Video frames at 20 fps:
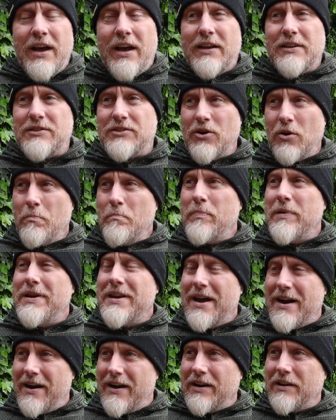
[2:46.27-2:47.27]
a zombie
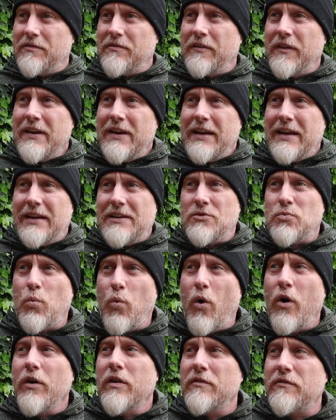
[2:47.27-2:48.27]
knife is
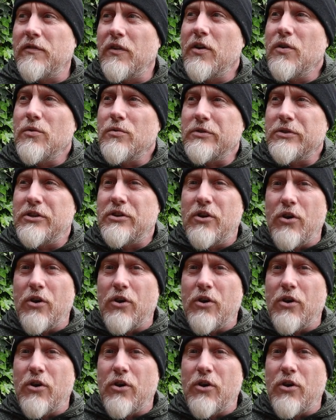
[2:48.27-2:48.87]
one of those